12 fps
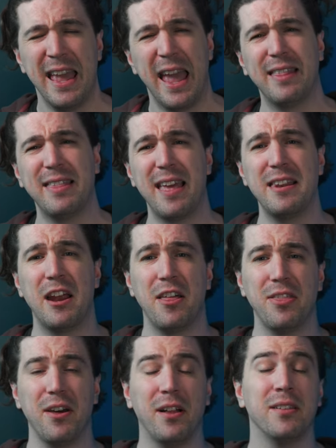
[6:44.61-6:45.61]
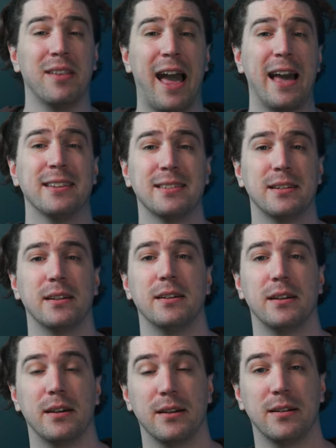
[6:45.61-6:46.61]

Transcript: And then the last uh,